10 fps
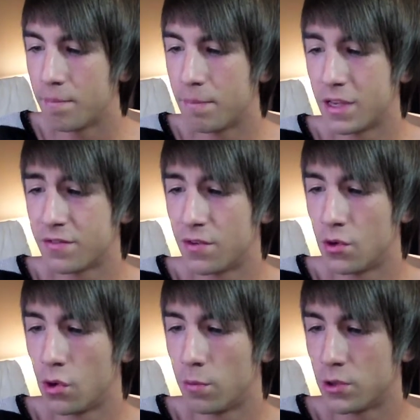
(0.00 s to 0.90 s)
Best for
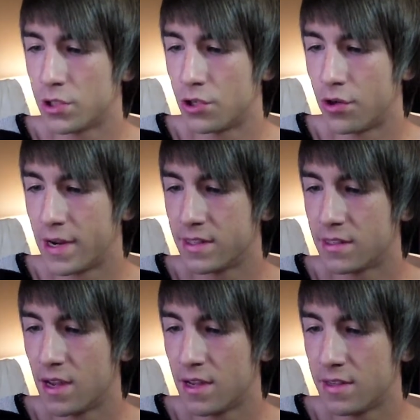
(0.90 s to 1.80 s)
normal to dry
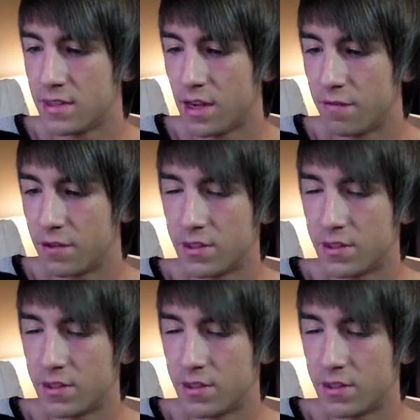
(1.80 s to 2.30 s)
skin, safe for